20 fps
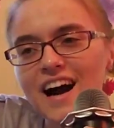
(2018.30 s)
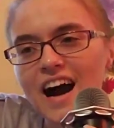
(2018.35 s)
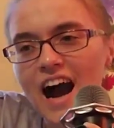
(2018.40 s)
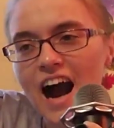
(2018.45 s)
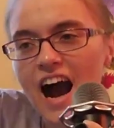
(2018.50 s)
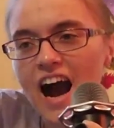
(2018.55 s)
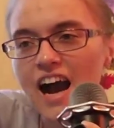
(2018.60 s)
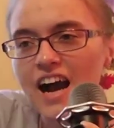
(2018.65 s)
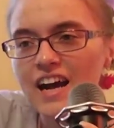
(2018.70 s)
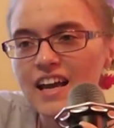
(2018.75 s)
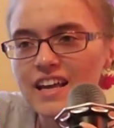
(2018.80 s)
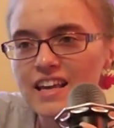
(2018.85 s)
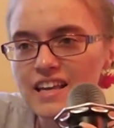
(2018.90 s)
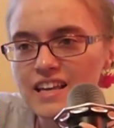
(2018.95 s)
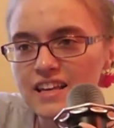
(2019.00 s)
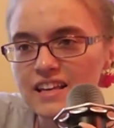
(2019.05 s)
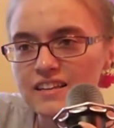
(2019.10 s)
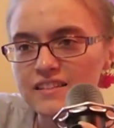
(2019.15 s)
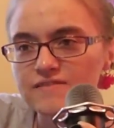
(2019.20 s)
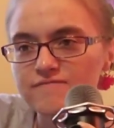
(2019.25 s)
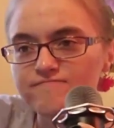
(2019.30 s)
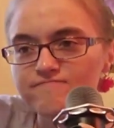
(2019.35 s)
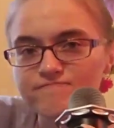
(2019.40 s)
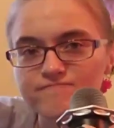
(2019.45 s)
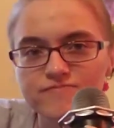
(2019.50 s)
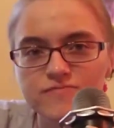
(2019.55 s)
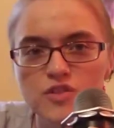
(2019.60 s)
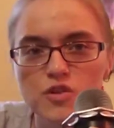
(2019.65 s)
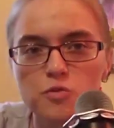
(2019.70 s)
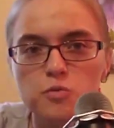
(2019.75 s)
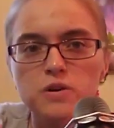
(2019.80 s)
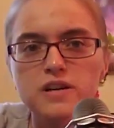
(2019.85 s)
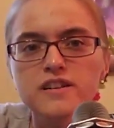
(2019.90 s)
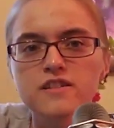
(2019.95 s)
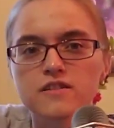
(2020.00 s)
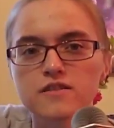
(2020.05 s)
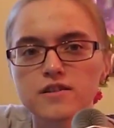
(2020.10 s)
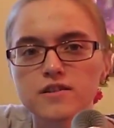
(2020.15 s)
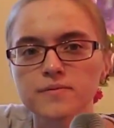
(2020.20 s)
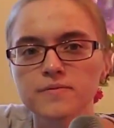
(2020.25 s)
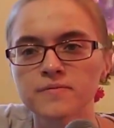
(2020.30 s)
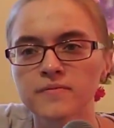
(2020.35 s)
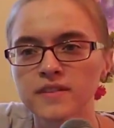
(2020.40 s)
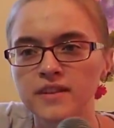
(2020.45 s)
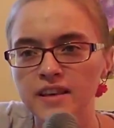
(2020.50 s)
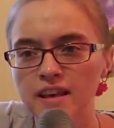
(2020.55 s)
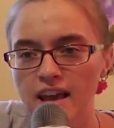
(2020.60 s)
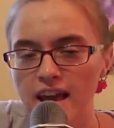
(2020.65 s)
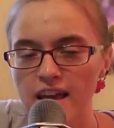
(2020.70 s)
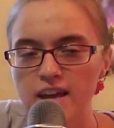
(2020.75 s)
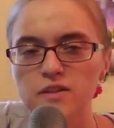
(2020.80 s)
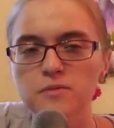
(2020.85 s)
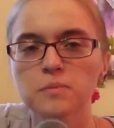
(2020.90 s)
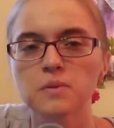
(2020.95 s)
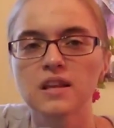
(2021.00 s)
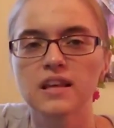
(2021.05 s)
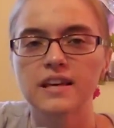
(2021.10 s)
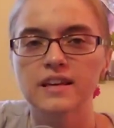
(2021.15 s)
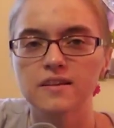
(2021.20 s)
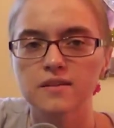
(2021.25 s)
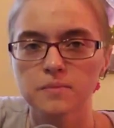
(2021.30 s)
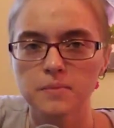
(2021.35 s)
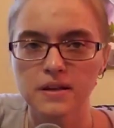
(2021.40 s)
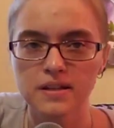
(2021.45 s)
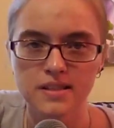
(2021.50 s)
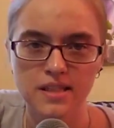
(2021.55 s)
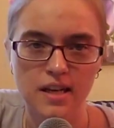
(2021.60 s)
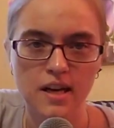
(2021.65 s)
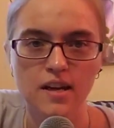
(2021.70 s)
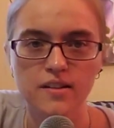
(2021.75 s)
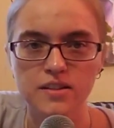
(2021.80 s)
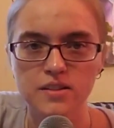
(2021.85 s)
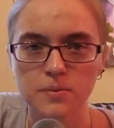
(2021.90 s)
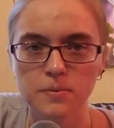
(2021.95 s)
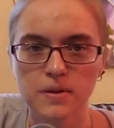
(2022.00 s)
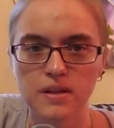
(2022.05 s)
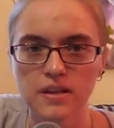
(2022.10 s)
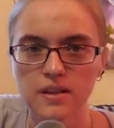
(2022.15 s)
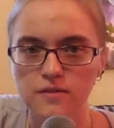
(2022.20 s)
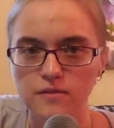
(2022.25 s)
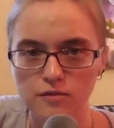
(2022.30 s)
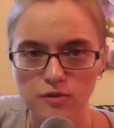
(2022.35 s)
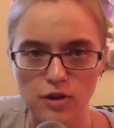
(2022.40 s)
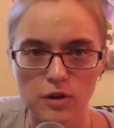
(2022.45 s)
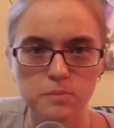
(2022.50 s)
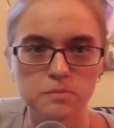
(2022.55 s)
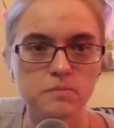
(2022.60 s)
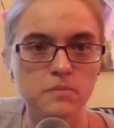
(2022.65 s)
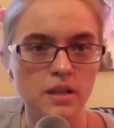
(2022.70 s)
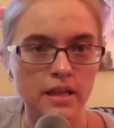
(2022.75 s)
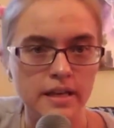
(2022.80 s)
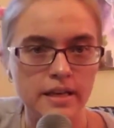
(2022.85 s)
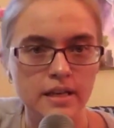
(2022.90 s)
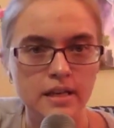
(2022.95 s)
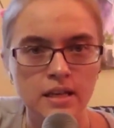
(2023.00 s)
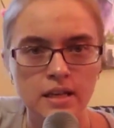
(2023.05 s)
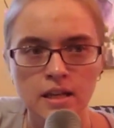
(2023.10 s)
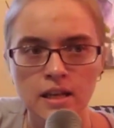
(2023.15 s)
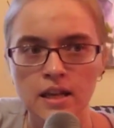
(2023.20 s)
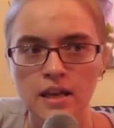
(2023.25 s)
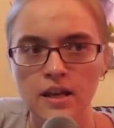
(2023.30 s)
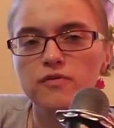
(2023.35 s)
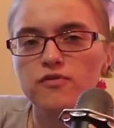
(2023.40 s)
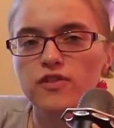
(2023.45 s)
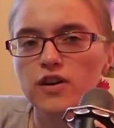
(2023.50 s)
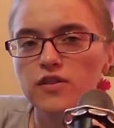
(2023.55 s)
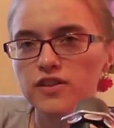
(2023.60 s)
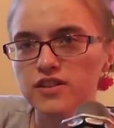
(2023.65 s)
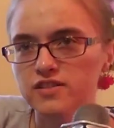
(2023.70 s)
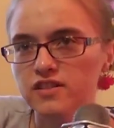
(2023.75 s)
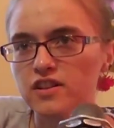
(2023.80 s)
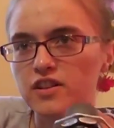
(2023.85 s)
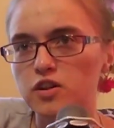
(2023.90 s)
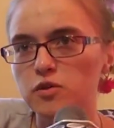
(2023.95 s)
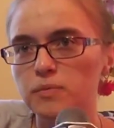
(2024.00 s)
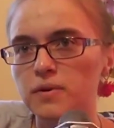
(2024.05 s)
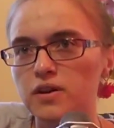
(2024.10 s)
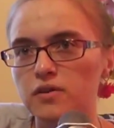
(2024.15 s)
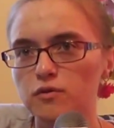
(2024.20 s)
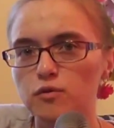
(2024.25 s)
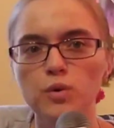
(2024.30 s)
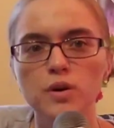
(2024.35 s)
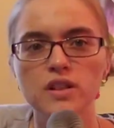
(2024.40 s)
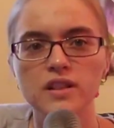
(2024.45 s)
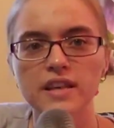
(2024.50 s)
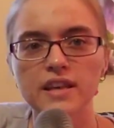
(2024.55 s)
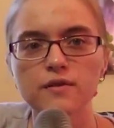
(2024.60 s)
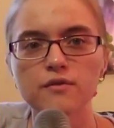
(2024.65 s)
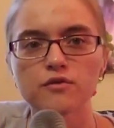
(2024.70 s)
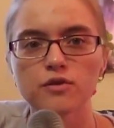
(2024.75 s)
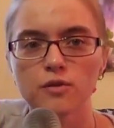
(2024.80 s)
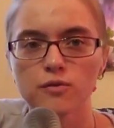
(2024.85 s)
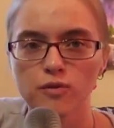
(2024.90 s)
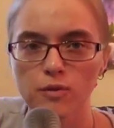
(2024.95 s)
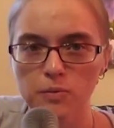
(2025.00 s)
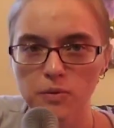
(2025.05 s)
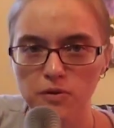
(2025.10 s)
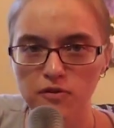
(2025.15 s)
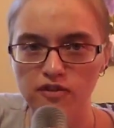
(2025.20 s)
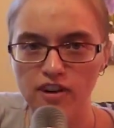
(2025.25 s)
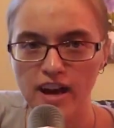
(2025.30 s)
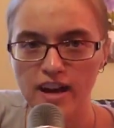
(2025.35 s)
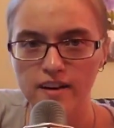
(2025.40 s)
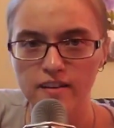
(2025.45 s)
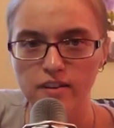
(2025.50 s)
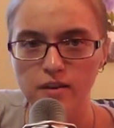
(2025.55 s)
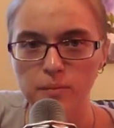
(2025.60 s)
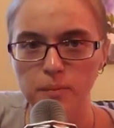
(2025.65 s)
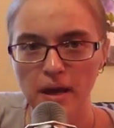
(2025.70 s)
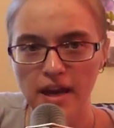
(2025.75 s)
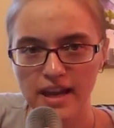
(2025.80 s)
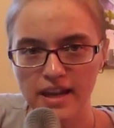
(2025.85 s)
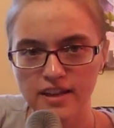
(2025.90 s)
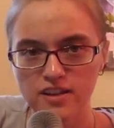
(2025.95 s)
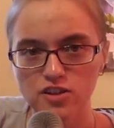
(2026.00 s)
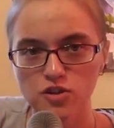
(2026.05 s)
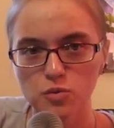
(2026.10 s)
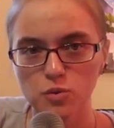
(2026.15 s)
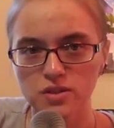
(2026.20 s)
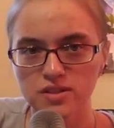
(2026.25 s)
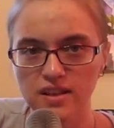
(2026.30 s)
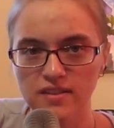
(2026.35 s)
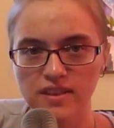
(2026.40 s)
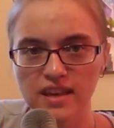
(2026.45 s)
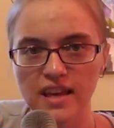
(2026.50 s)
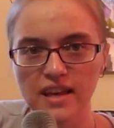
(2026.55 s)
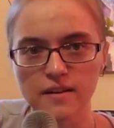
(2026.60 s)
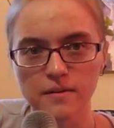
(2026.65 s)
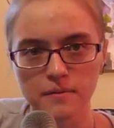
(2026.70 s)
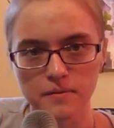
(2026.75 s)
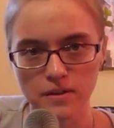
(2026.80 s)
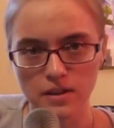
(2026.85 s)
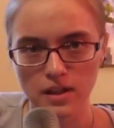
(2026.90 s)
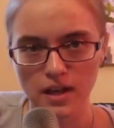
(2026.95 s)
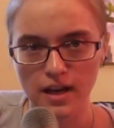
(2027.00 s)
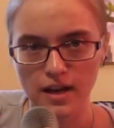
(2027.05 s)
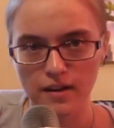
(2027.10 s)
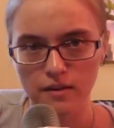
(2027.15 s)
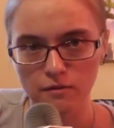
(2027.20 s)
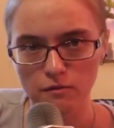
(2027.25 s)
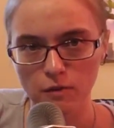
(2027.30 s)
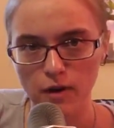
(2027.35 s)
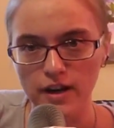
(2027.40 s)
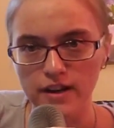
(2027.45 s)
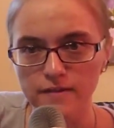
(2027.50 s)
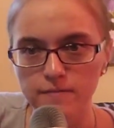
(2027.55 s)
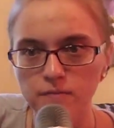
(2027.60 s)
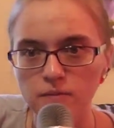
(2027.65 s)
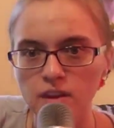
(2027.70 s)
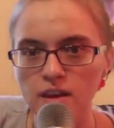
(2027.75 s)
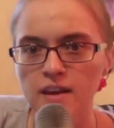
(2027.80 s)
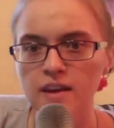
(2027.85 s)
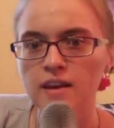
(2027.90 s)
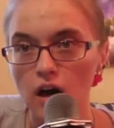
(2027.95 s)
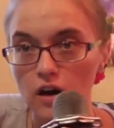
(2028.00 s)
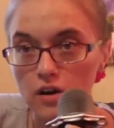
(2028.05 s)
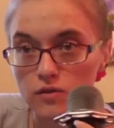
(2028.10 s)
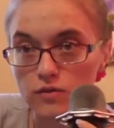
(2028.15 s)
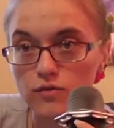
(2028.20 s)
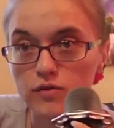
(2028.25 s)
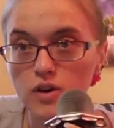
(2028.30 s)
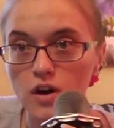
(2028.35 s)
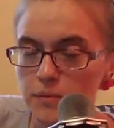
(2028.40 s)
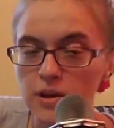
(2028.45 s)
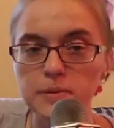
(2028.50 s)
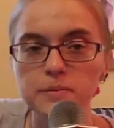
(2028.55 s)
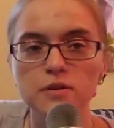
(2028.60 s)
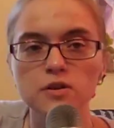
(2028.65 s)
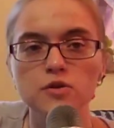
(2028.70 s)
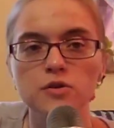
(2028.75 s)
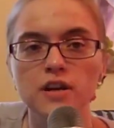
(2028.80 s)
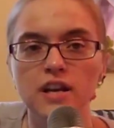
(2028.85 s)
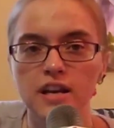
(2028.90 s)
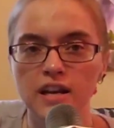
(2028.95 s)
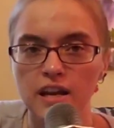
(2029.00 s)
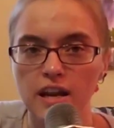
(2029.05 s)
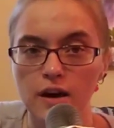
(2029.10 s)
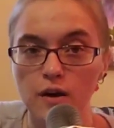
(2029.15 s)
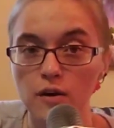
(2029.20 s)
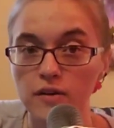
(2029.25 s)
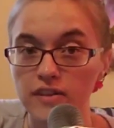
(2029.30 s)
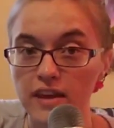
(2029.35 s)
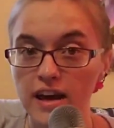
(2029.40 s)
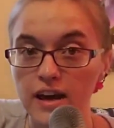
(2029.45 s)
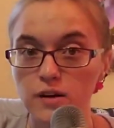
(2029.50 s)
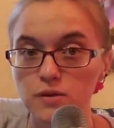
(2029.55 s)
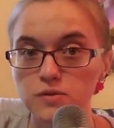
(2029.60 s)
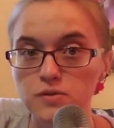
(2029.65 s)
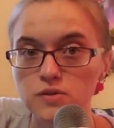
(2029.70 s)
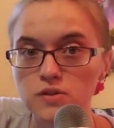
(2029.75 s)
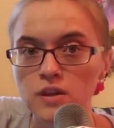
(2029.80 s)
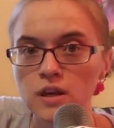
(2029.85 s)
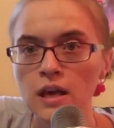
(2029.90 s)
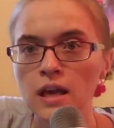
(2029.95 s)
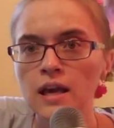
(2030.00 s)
I, the reader, and Blake, because I got this opinion from Blake, felt this little bit of relief from the fact that Paige was at the end of the line, right? Of people who can inherit the house.